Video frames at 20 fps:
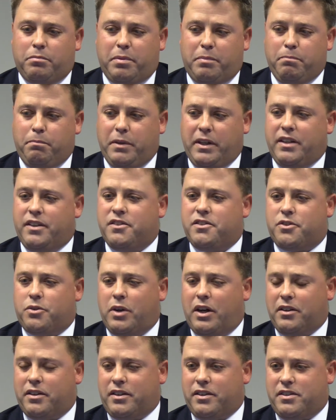bins
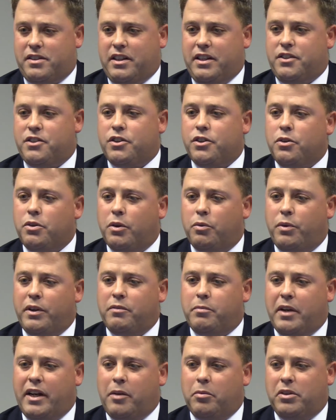throughout the city, too, and we've
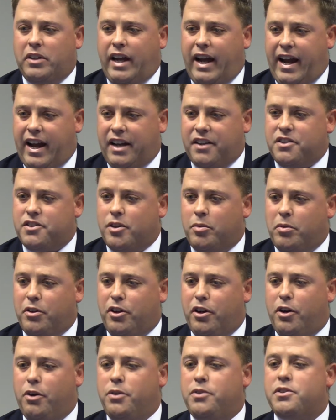been able to add some of
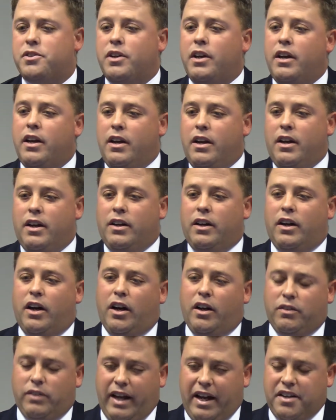those
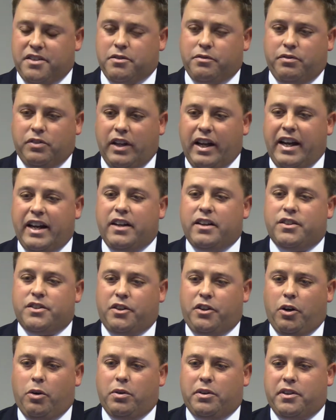as of late to
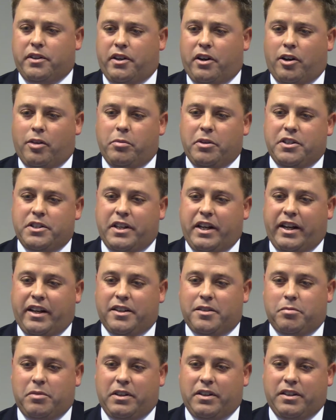go with the garbage cans,
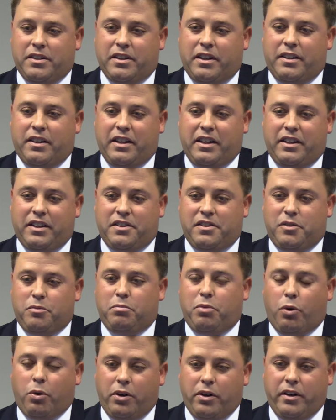because I think it's
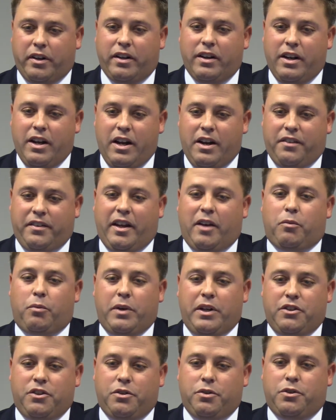important that we
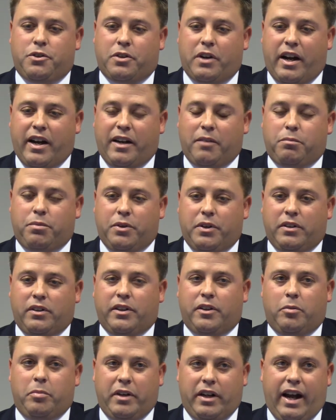do try and put a
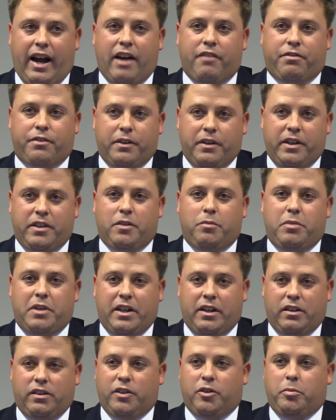little bit of effort into
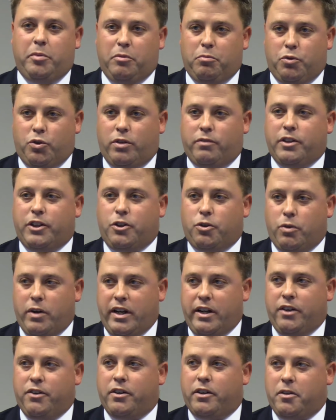being a little bit more of a
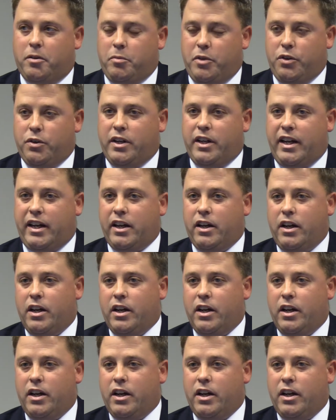greener community.